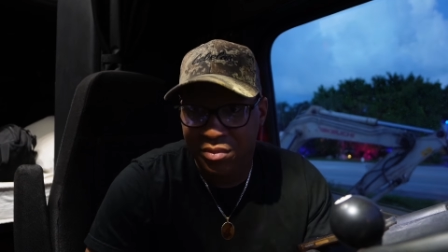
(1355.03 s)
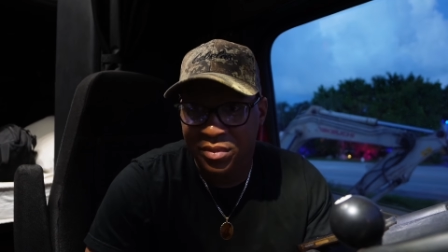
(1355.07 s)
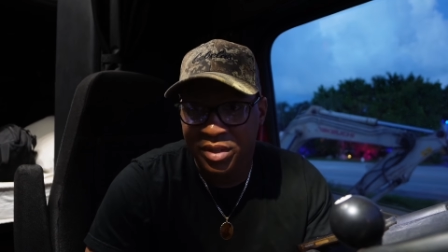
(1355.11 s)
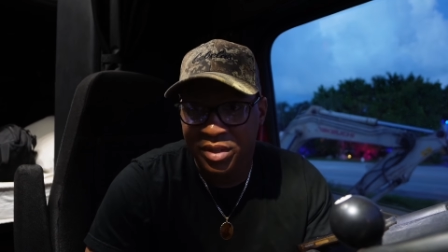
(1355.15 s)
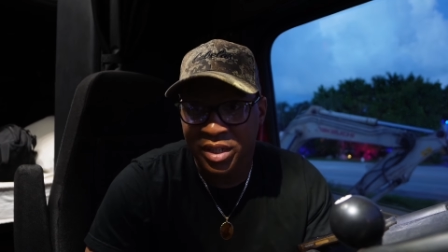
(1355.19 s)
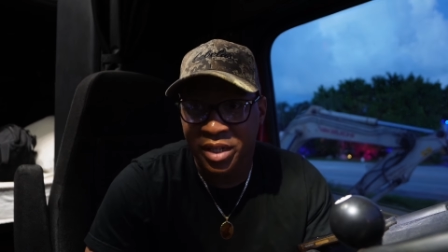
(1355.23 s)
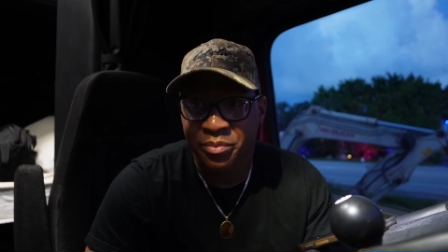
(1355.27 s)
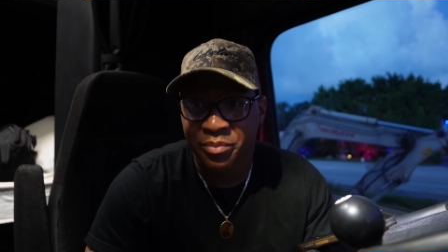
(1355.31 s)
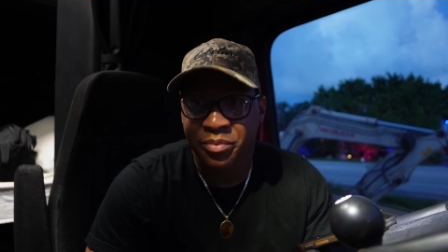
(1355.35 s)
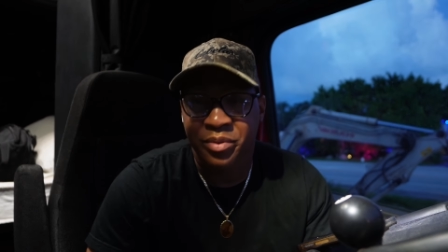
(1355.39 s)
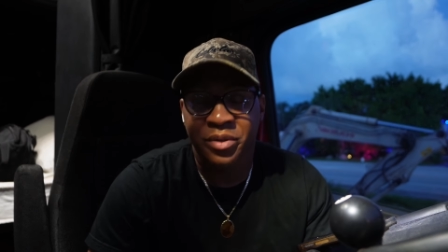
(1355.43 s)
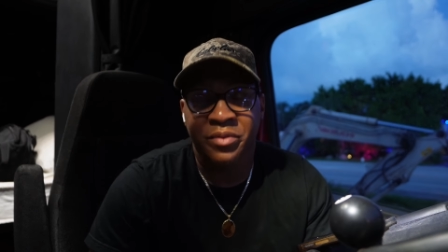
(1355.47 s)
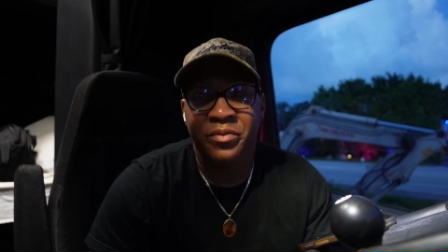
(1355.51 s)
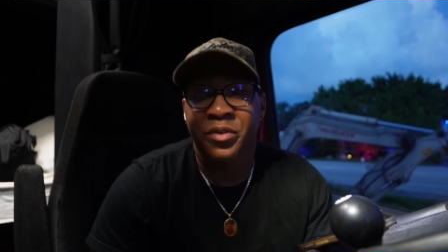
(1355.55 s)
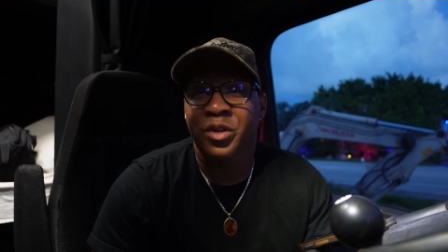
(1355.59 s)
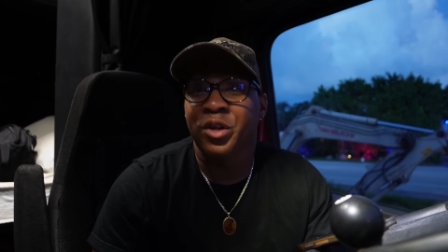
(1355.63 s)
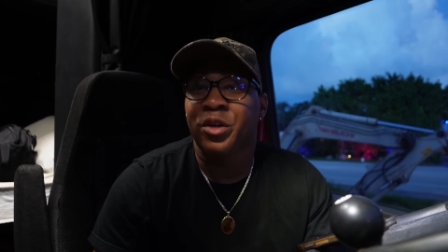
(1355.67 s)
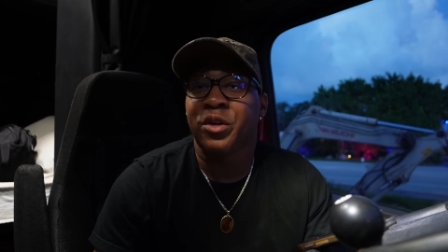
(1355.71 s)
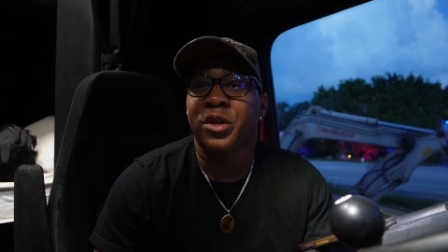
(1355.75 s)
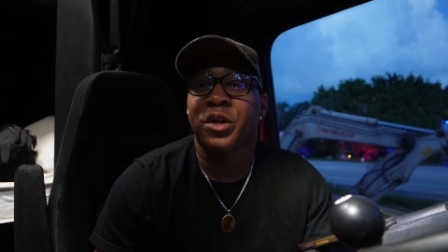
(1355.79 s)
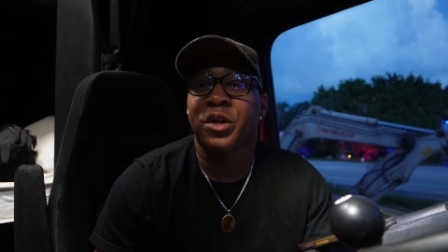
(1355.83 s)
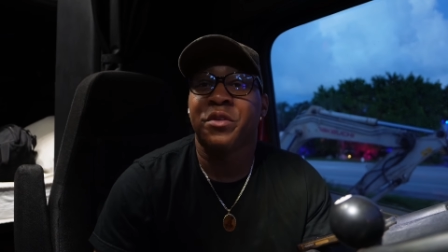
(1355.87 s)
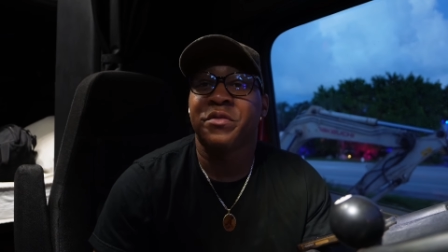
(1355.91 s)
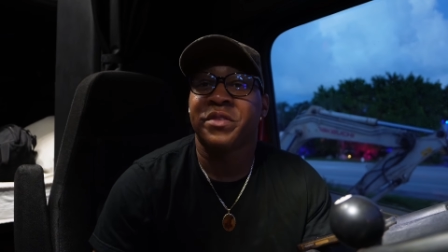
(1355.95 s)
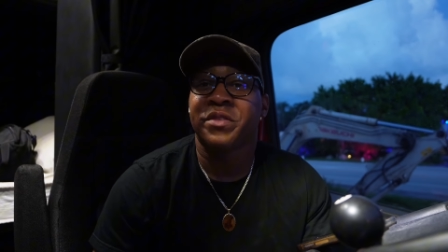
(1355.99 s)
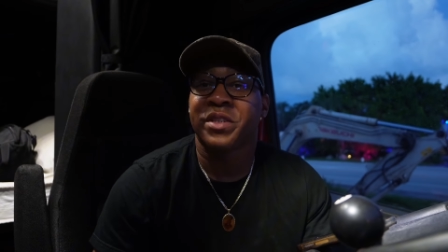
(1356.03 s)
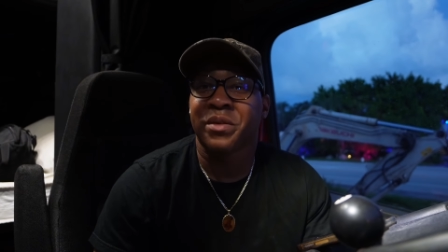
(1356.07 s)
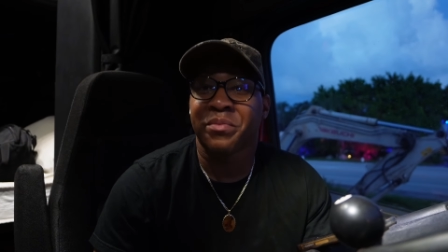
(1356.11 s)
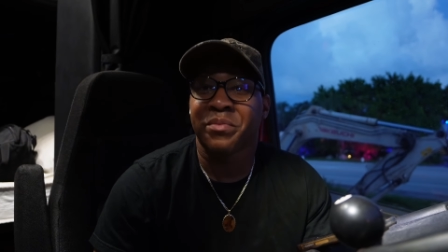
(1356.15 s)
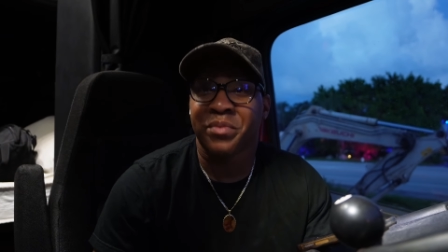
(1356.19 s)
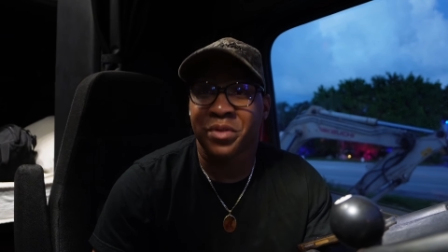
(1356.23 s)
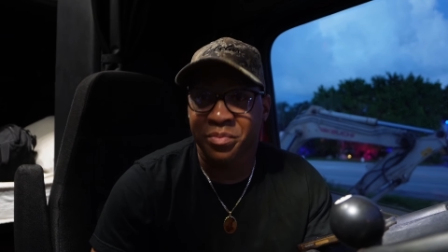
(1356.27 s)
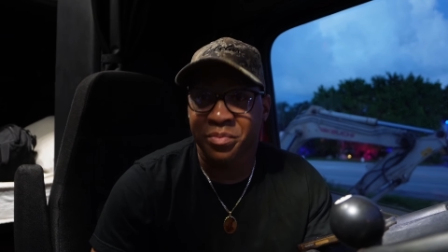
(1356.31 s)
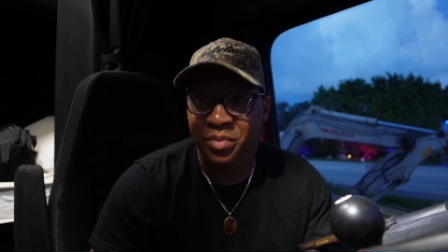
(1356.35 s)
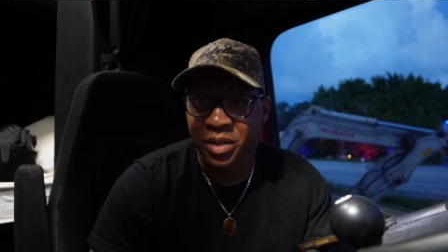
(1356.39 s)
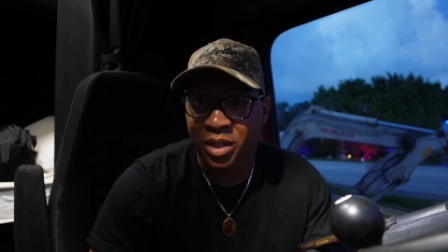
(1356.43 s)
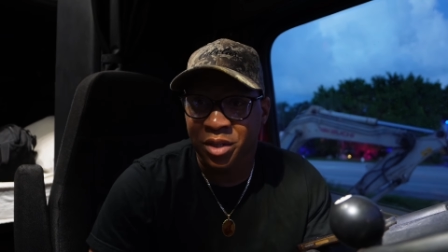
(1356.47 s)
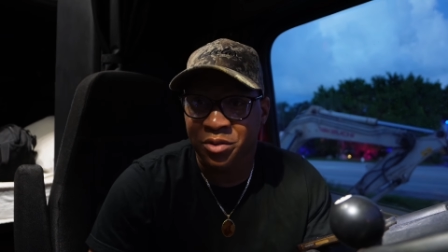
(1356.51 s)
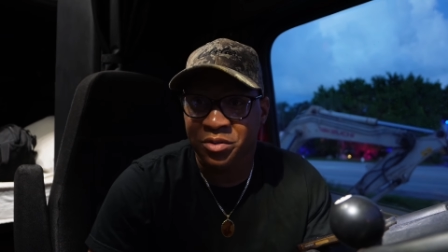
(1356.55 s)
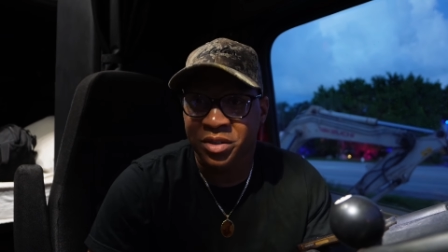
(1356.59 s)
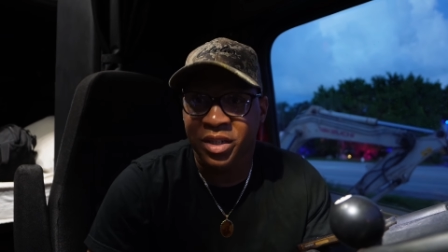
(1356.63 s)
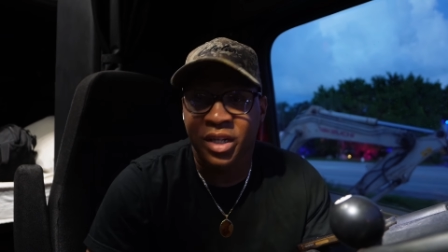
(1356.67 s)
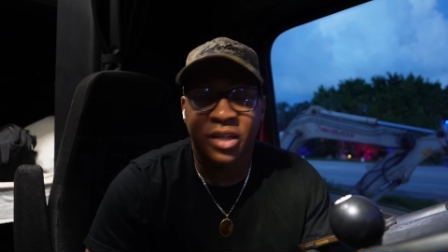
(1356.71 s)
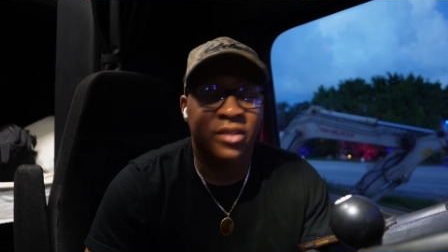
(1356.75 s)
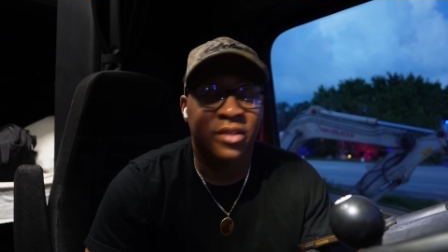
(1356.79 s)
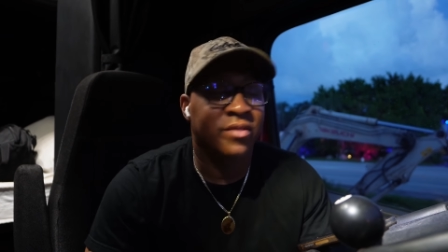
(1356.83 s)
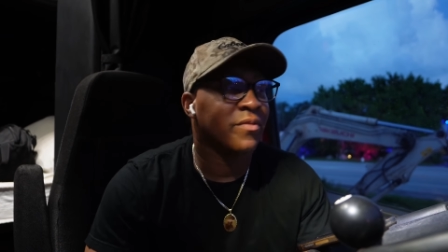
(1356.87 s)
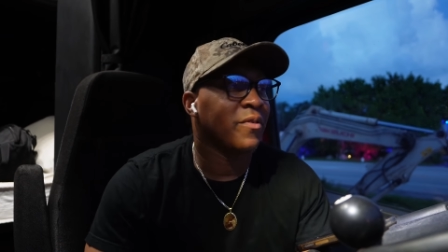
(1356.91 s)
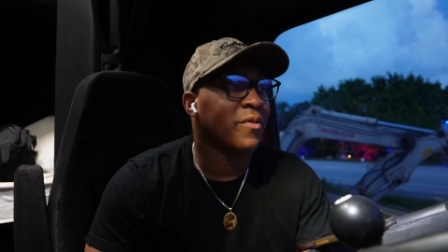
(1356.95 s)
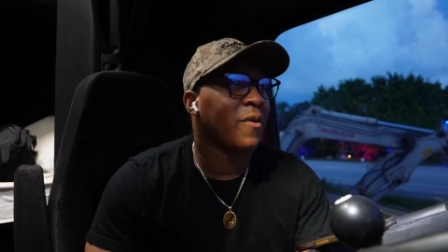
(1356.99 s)
Tampa, if you don't know, Tampa's below
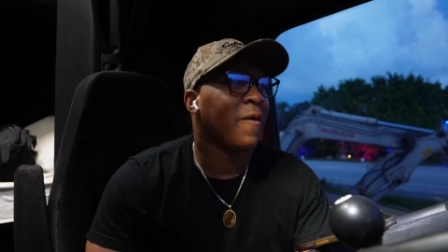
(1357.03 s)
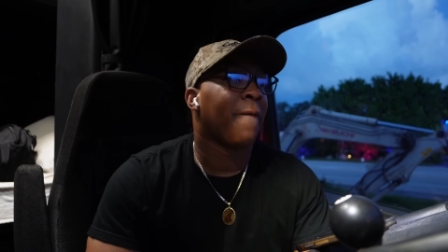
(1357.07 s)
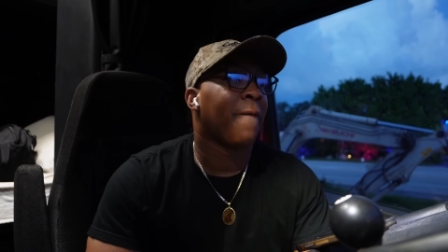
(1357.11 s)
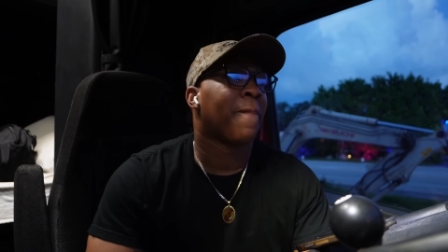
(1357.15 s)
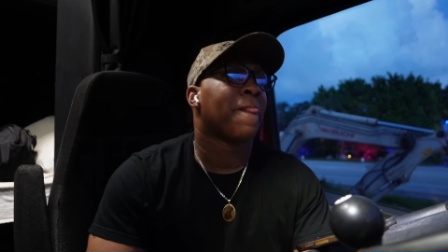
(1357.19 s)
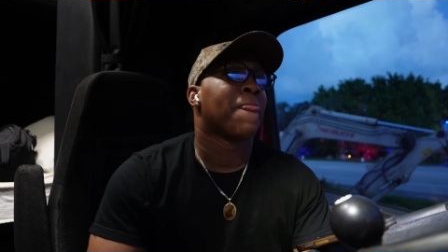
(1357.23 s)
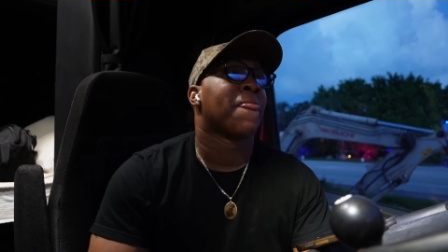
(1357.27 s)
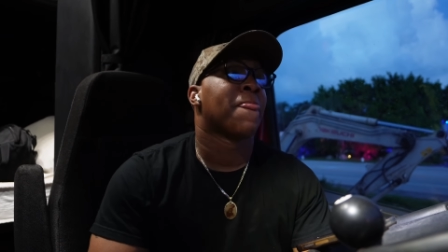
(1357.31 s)
Jacksonville.